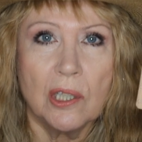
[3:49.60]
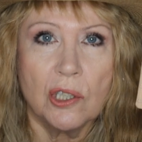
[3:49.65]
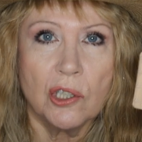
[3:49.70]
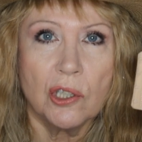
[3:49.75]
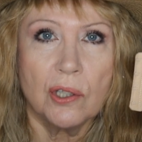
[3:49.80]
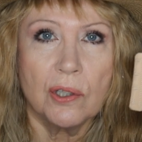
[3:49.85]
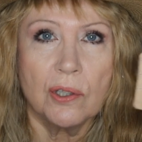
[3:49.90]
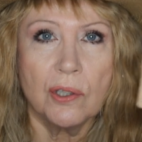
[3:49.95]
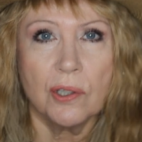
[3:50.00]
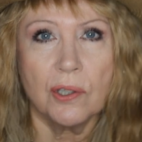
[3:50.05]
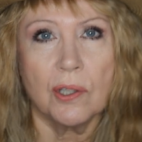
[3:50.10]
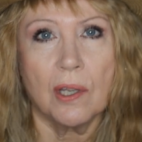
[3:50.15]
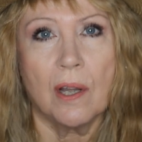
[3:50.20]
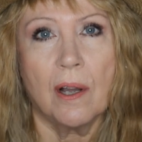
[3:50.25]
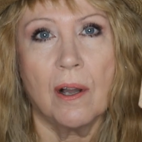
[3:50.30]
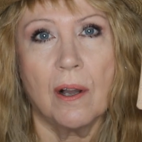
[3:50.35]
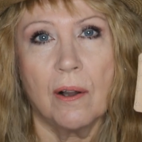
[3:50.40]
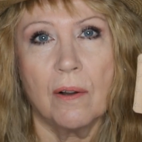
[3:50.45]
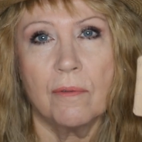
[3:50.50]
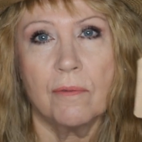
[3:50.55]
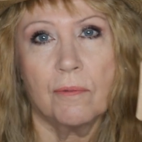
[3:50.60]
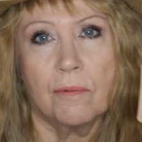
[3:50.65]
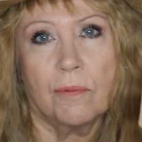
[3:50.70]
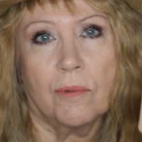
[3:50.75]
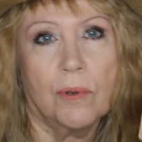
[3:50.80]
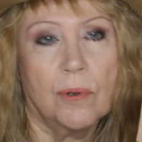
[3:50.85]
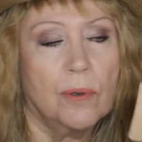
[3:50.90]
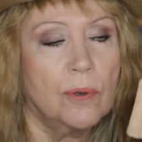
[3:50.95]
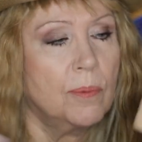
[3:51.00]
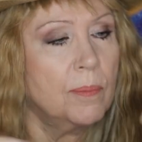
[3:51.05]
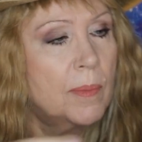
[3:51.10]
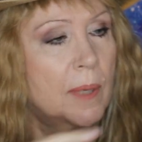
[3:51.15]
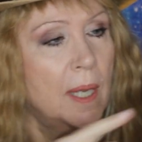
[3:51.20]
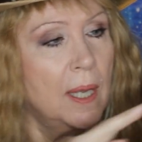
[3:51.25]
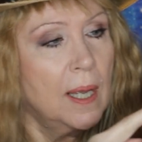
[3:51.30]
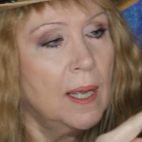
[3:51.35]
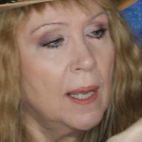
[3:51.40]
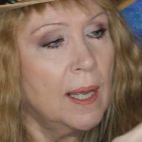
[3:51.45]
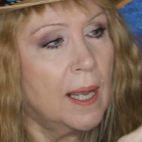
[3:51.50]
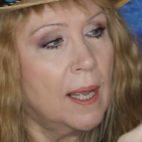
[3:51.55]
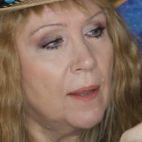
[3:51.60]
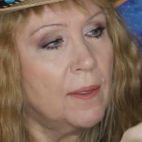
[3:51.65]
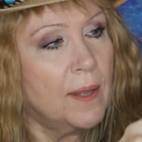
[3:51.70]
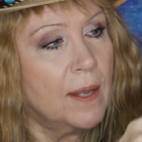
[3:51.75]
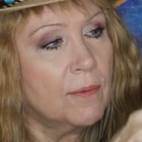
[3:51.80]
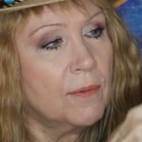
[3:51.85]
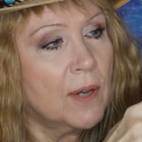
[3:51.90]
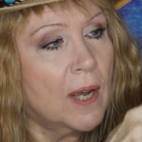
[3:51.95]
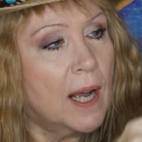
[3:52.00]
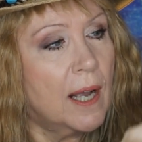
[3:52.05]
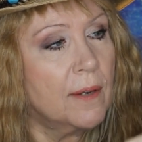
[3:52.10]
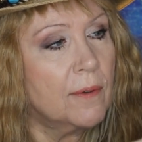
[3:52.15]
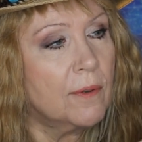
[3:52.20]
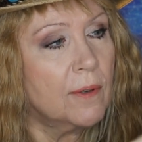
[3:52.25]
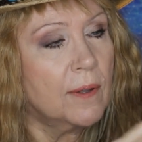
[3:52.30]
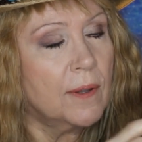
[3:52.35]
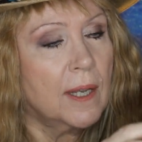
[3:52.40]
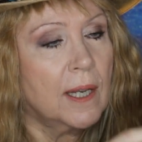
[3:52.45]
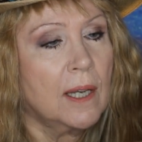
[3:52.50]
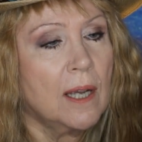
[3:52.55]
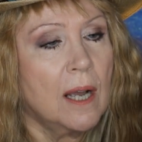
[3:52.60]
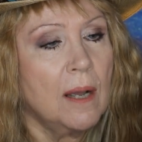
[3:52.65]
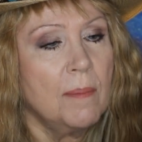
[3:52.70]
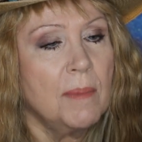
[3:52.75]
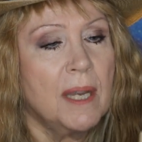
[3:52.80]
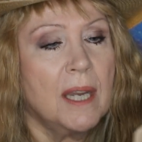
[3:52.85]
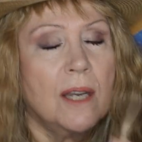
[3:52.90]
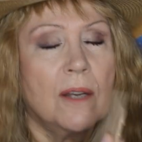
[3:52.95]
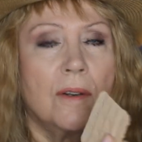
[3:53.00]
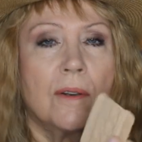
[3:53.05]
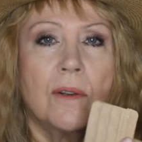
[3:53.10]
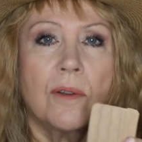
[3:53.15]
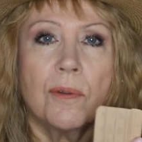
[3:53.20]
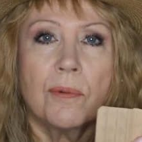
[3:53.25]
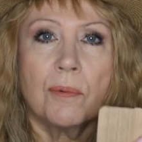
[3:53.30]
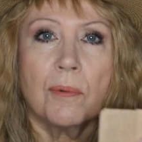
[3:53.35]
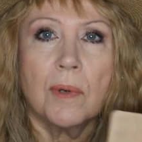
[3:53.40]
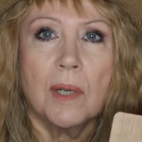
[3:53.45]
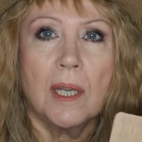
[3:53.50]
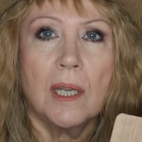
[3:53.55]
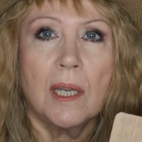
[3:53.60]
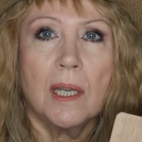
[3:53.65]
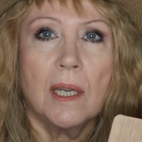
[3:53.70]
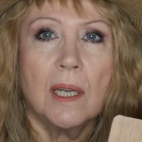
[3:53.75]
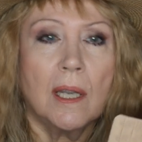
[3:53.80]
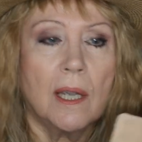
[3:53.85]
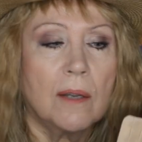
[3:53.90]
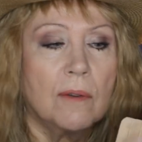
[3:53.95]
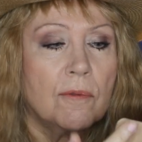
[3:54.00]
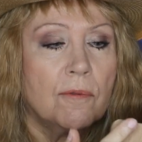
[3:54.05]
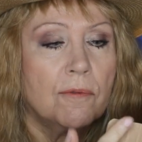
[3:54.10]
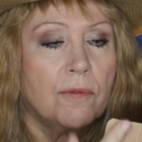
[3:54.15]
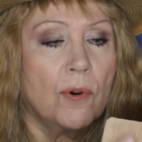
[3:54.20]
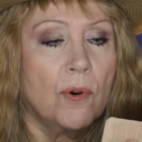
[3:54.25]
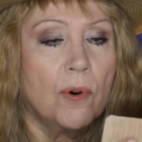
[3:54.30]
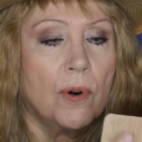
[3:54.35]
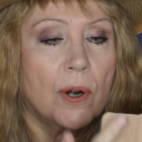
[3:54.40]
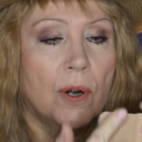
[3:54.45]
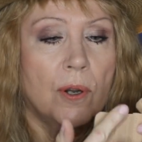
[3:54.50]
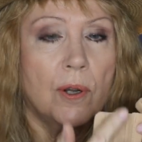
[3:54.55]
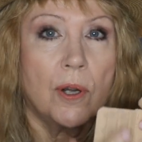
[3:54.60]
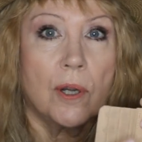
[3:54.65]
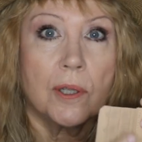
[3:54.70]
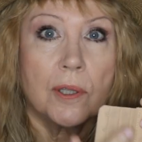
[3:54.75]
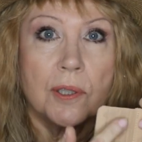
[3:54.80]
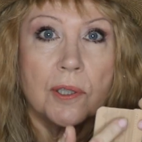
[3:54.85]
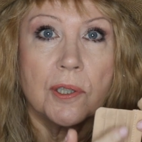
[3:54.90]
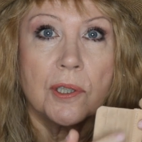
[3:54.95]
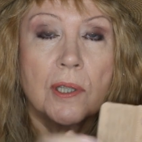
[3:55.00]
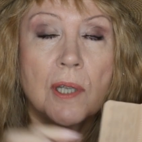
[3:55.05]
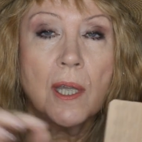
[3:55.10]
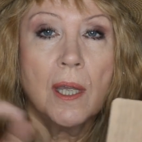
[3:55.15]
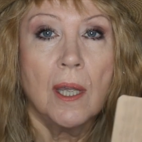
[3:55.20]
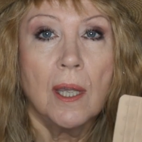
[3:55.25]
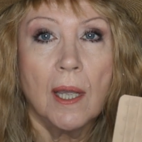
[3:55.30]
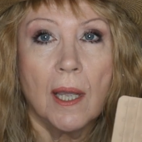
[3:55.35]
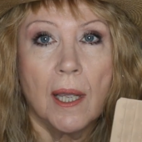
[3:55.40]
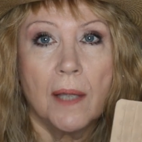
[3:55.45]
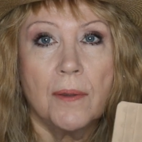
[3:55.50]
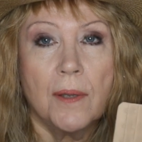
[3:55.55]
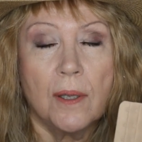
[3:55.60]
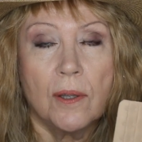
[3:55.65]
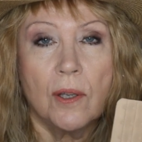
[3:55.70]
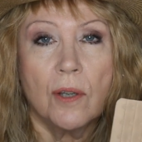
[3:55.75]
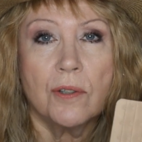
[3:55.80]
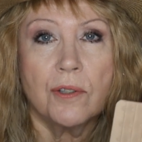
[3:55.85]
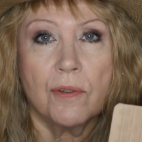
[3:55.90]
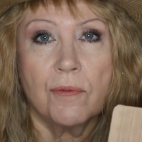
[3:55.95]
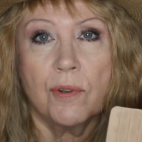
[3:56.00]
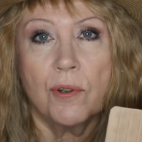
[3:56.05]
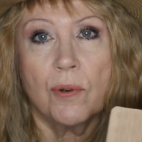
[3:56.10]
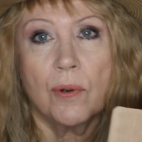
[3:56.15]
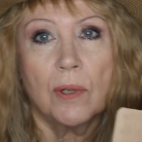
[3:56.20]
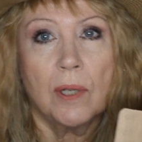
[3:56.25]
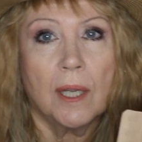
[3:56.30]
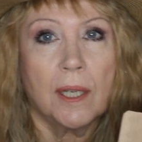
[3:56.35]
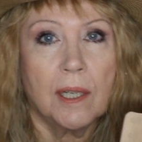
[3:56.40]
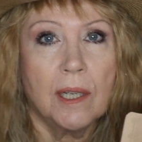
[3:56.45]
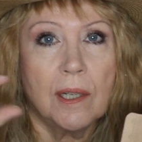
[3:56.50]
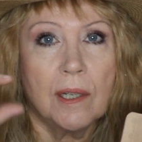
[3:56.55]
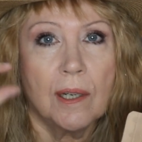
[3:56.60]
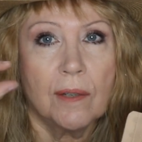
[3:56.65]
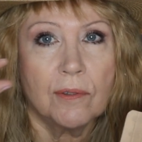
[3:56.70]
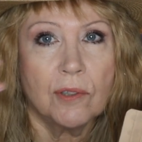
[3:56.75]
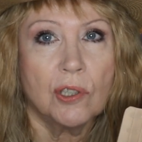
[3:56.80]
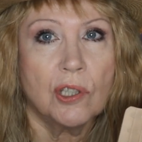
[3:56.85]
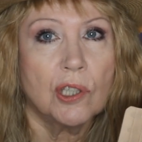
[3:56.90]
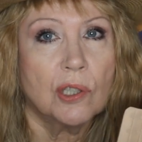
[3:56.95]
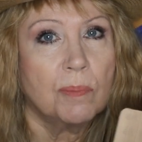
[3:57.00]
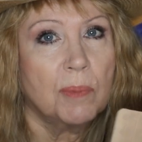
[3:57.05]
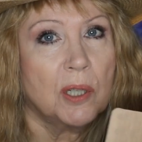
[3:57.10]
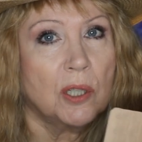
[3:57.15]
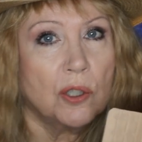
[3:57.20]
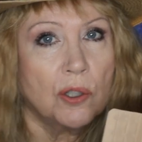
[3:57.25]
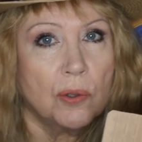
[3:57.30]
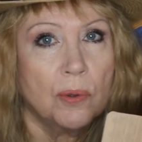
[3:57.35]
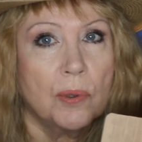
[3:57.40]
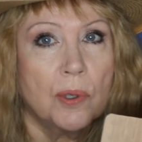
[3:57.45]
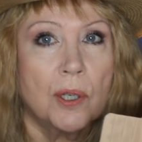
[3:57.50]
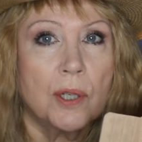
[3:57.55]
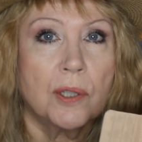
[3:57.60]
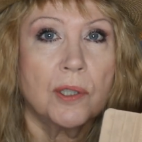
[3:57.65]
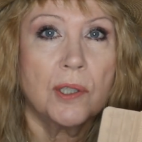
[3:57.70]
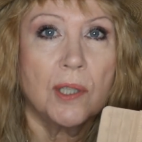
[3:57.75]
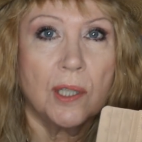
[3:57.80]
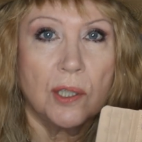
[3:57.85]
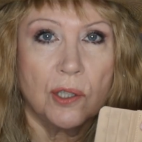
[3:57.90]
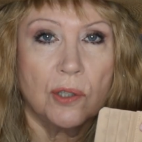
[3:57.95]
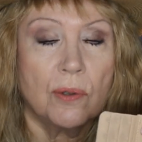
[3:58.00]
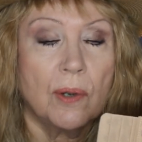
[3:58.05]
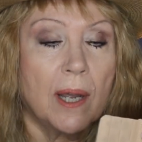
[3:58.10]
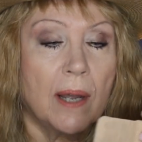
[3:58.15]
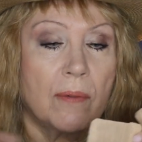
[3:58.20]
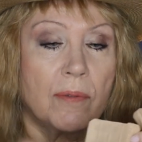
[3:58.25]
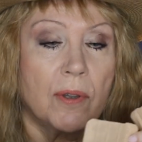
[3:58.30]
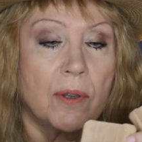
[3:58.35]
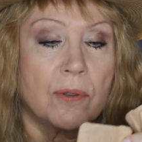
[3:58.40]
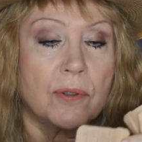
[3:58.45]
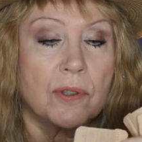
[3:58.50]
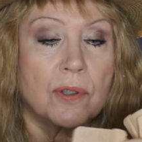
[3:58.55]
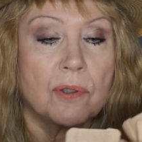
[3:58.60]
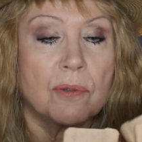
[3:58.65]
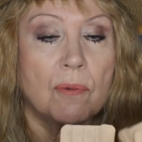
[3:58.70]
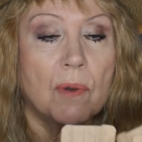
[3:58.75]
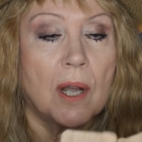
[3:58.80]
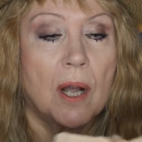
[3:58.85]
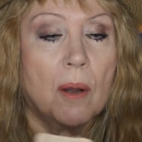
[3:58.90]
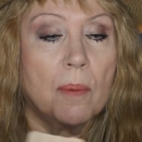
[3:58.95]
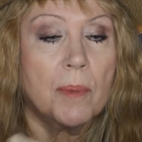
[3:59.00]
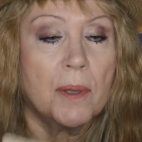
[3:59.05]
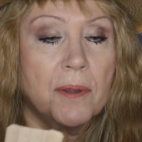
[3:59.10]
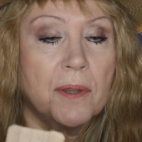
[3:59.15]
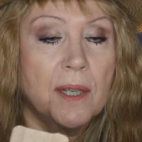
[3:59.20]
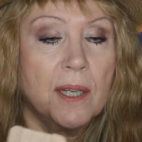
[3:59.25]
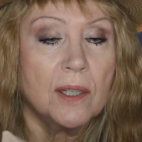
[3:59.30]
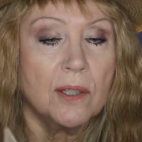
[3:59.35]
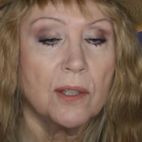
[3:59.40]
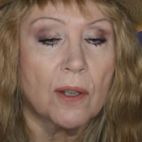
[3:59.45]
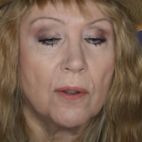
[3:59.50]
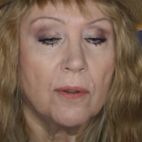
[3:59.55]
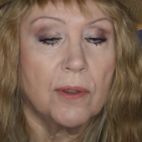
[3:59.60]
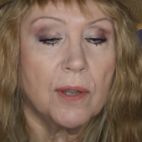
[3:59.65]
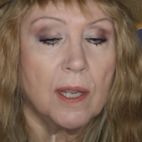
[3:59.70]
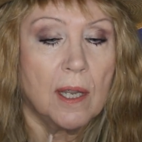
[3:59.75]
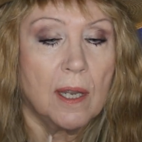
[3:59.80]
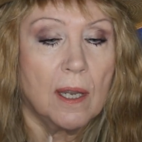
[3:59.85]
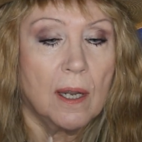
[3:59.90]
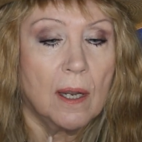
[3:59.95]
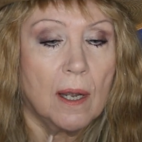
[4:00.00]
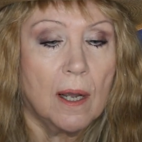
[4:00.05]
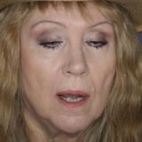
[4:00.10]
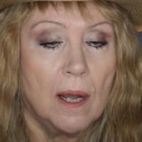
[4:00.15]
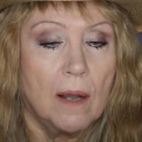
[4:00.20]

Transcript: inches of room, and they've got, they come in 3 and 4 hooks, and then those of you who are lucky enough to just be 2 hooks, they do have those as well. But these are the